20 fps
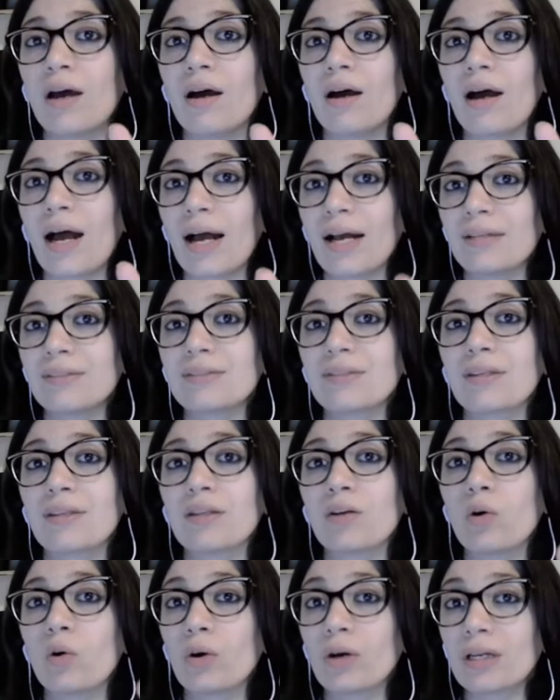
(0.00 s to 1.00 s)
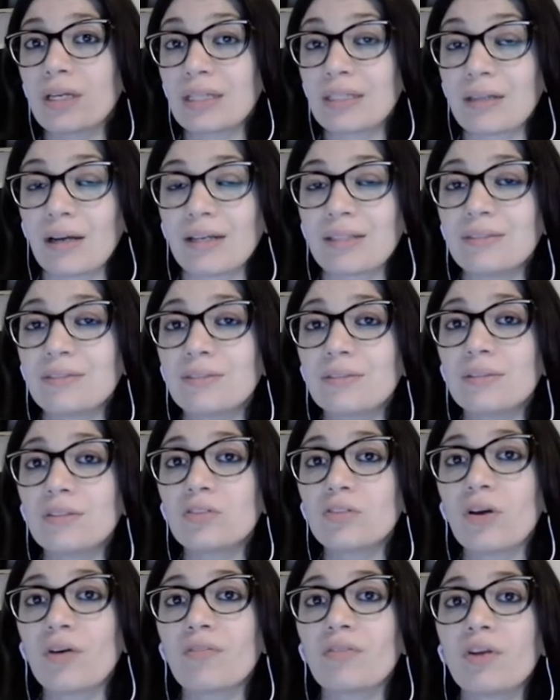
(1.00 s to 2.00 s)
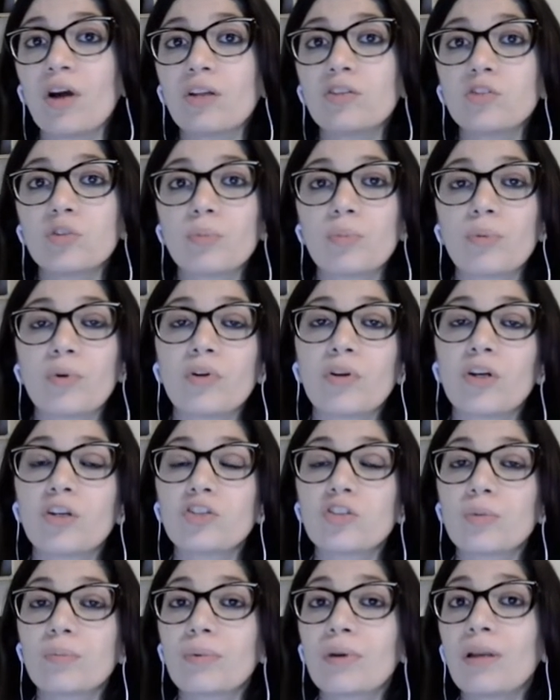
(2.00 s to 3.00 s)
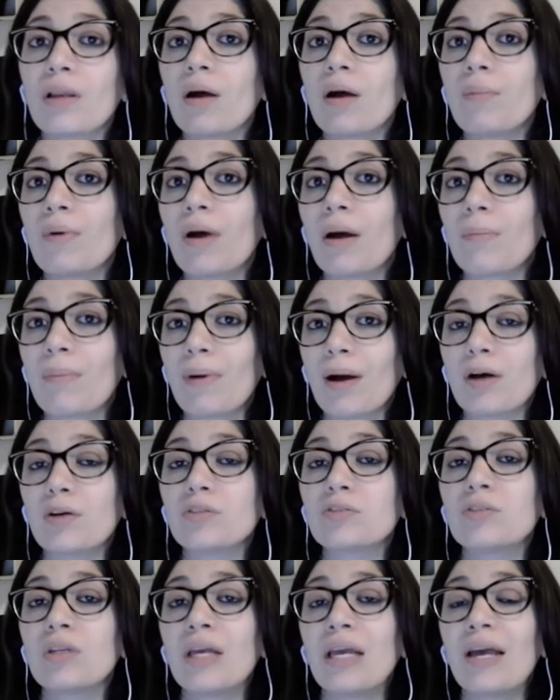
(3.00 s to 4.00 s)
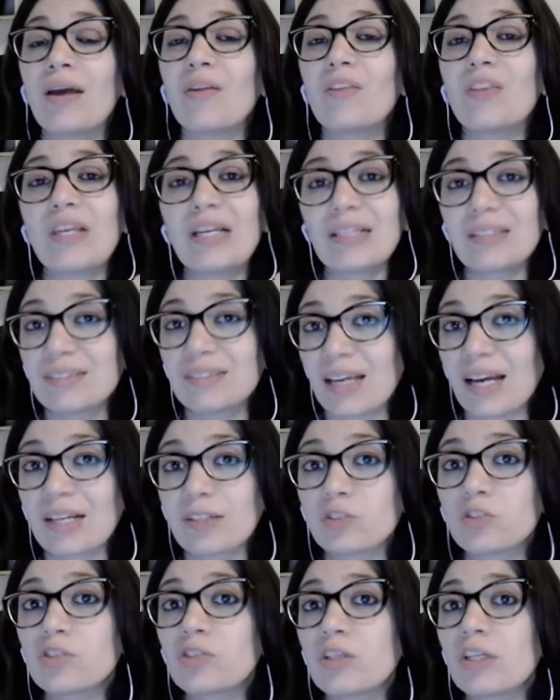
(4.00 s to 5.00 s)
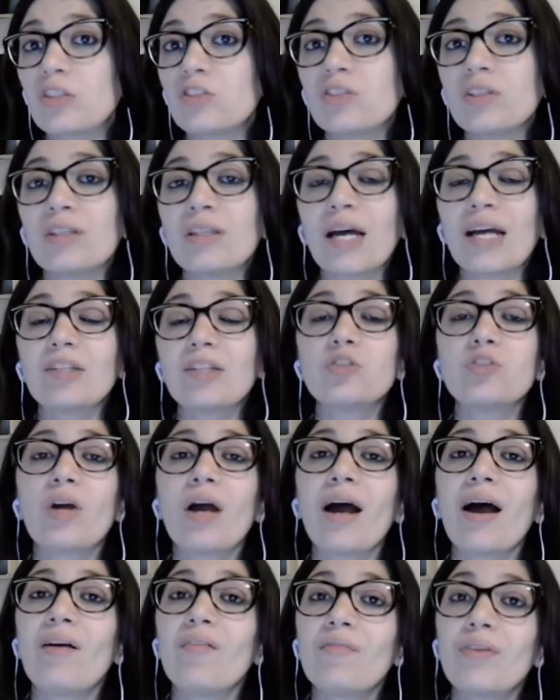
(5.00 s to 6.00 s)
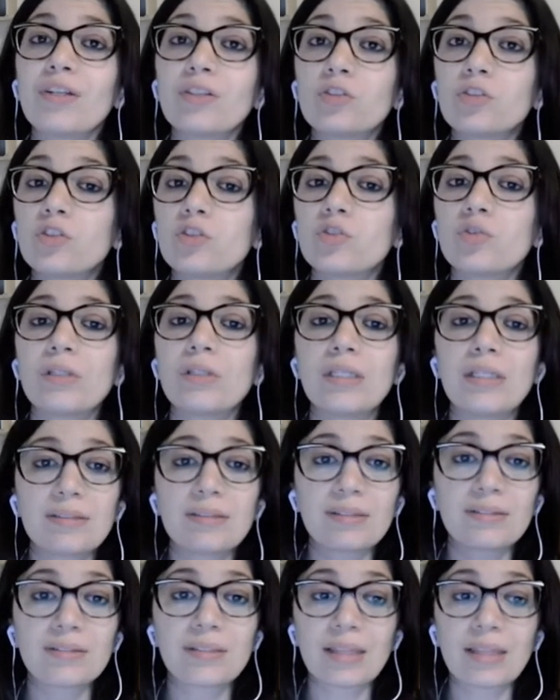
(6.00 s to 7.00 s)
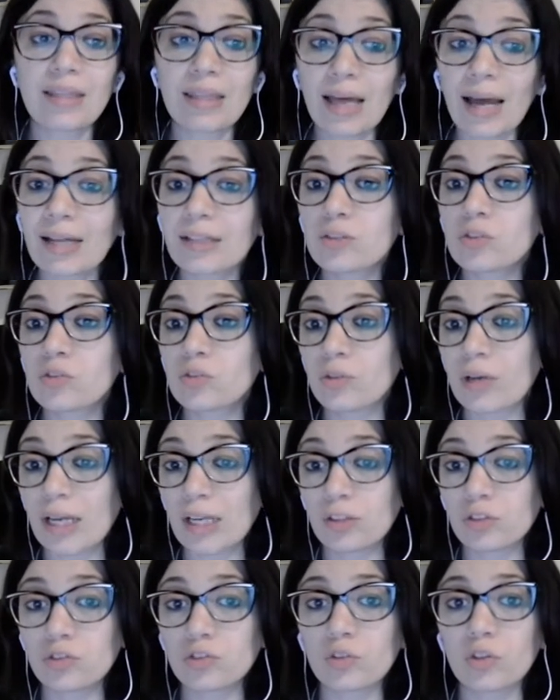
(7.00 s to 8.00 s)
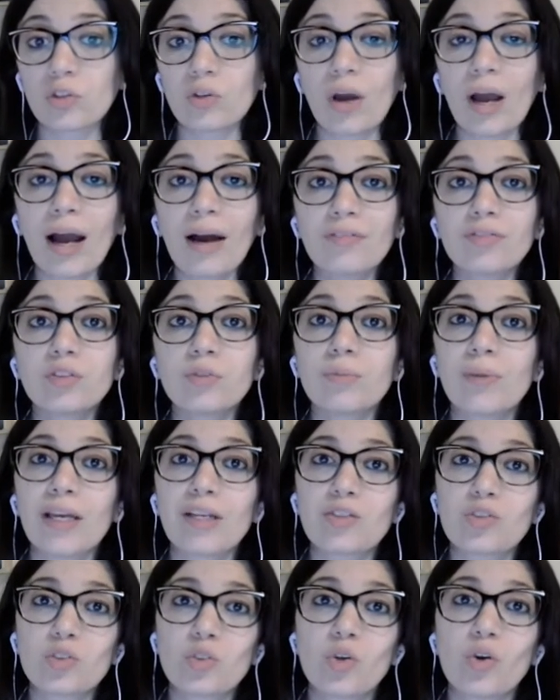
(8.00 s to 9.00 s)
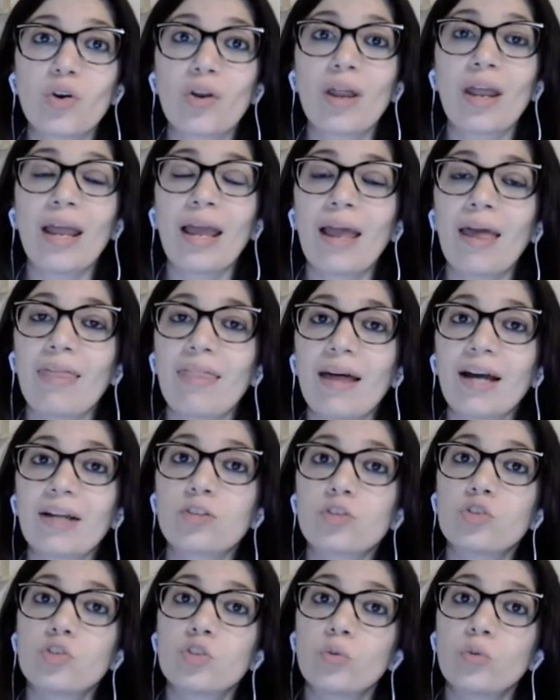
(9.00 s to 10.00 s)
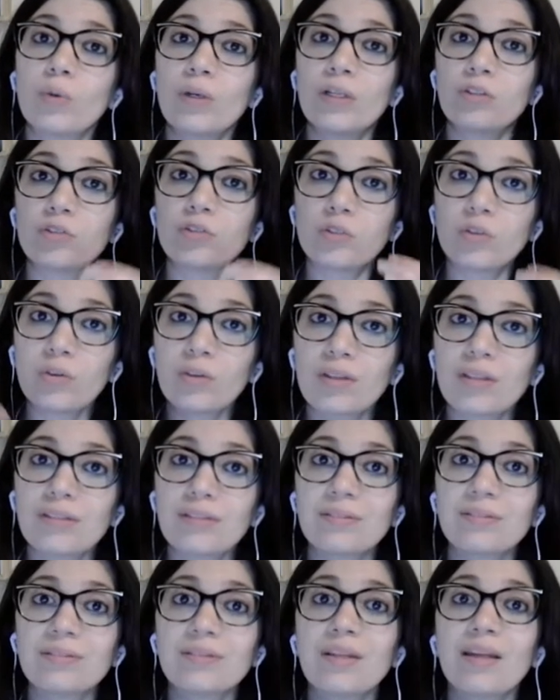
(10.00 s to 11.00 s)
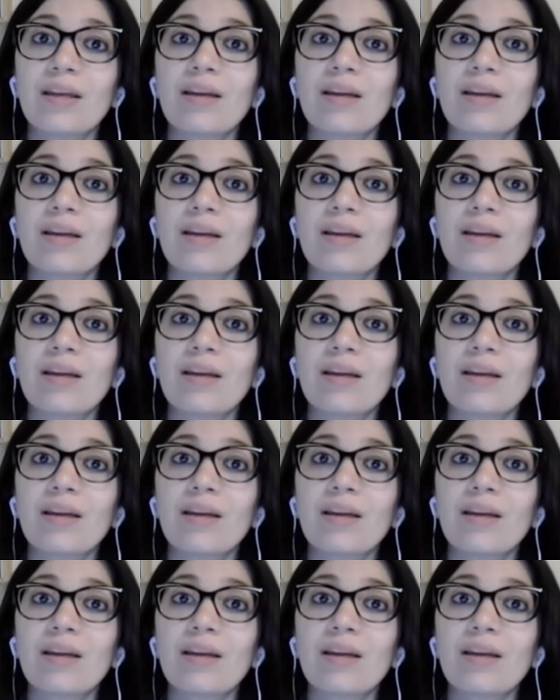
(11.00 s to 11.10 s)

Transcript: ask the organizers of the entrepreneurship club about the exact duration that you have, but usually it is in that range. So you have to make sure that you will do this